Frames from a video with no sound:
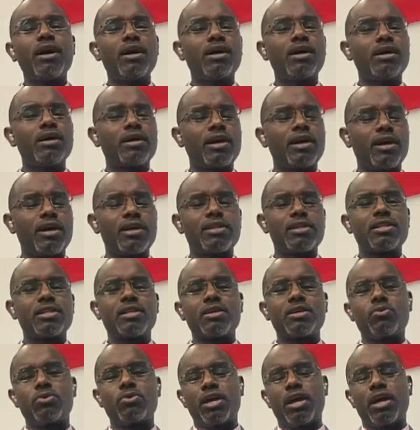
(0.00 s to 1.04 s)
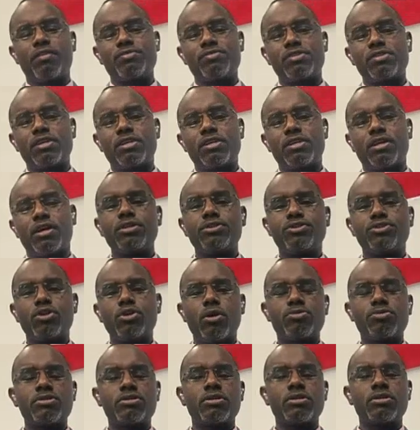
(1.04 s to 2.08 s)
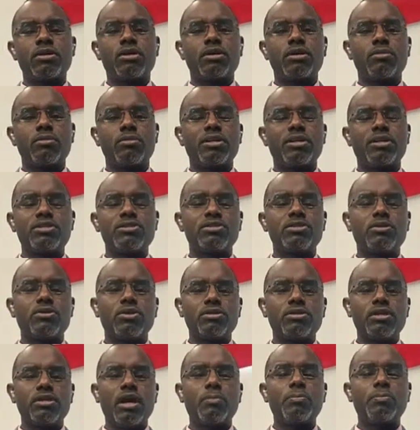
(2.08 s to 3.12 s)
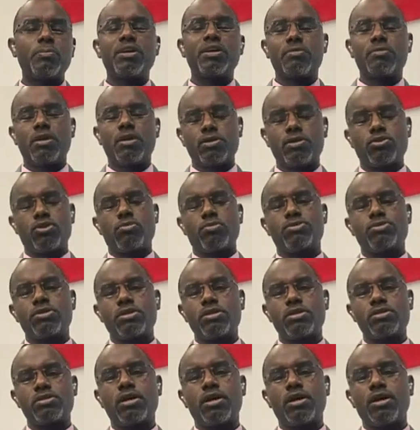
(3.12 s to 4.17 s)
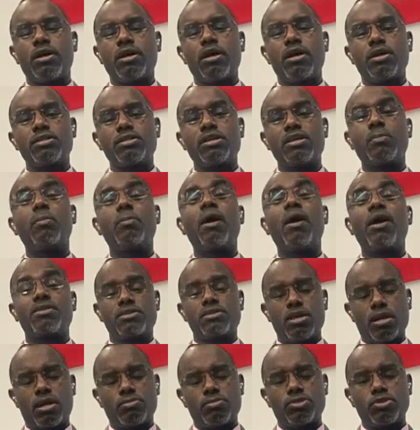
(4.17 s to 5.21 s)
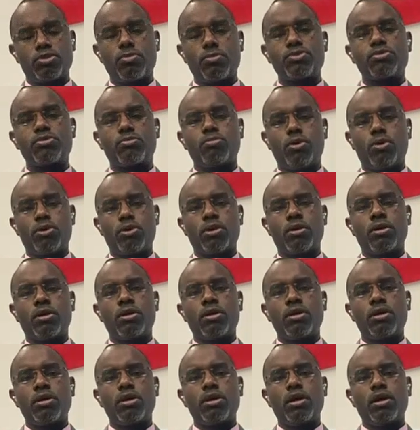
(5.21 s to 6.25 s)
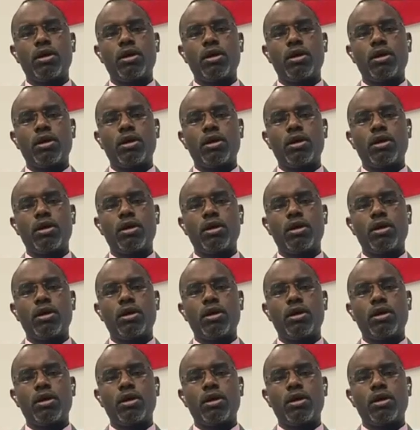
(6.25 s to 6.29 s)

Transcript: Currently, we have the added jobs, but it's not a permanent jobs. It's a part-time jobs more.